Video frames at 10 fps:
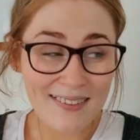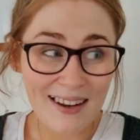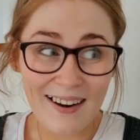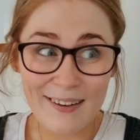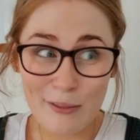
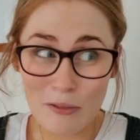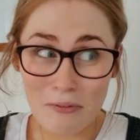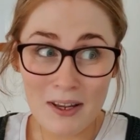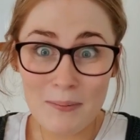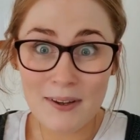If I'm honest,
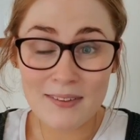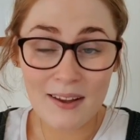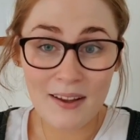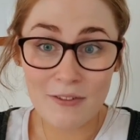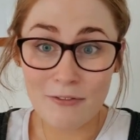yesterday I
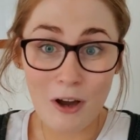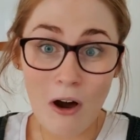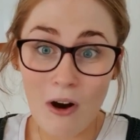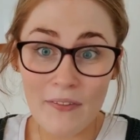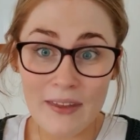had 3
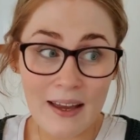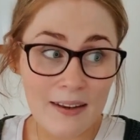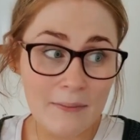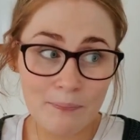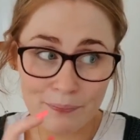because I
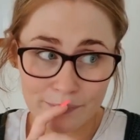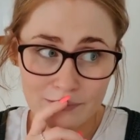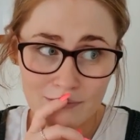forgot,